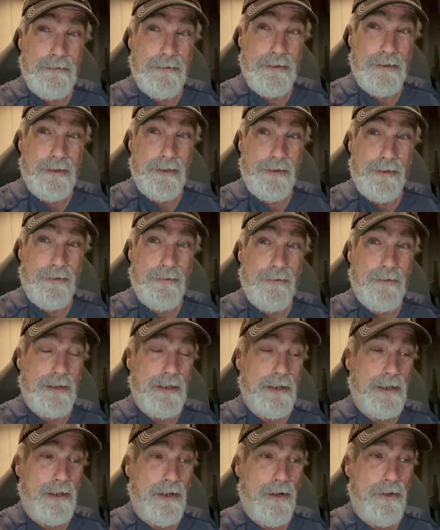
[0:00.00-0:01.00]
You know,
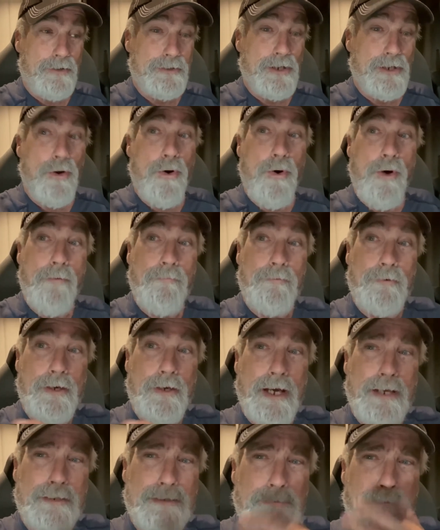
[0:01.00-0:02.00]
and also oh, I
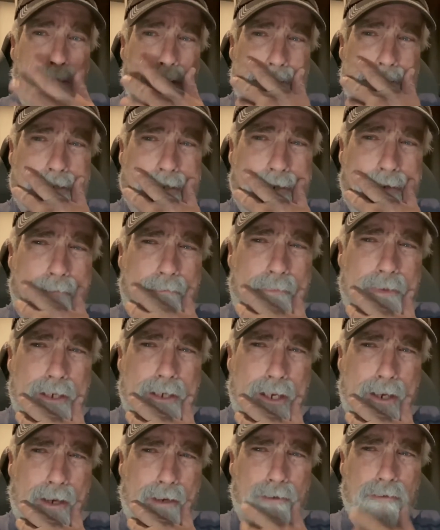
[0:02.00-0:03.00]
forgot to mention
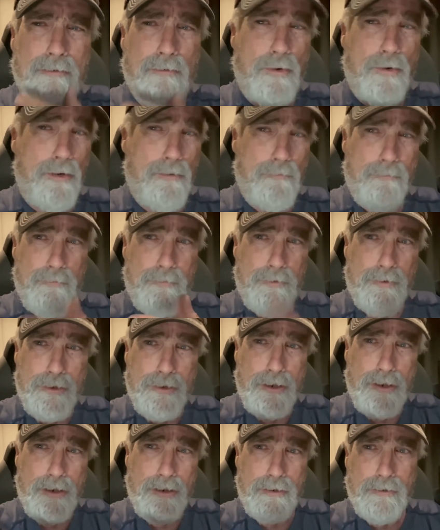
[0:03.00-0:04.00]
Dad or
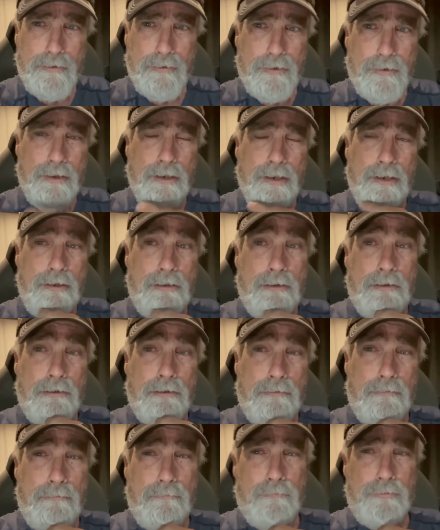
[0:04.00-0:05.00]
Doug
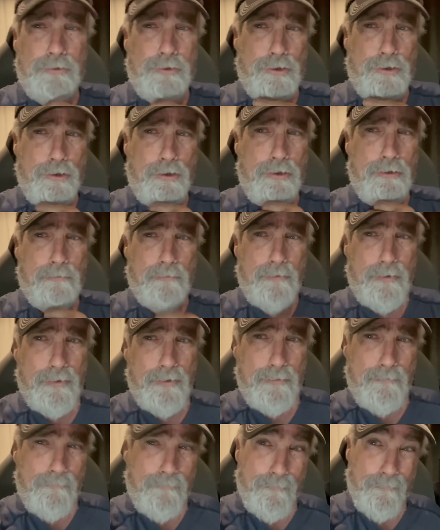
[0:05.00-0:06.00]
or
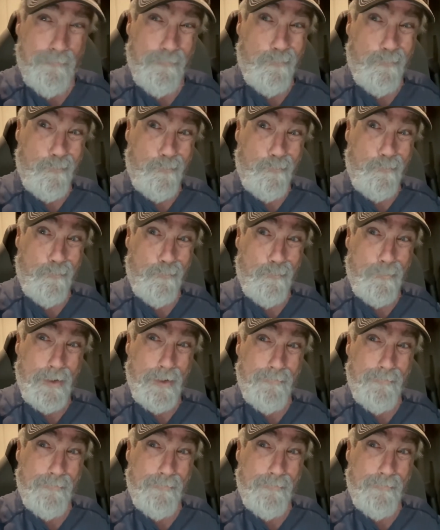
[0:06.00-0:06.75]
Sir.